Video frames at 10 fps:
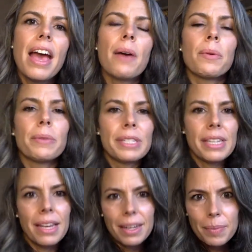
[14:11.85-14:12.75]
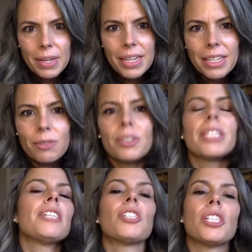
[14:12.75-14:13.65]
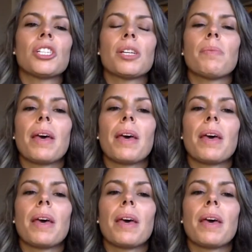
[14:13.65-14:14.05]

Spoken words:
and when we say being in a relationship.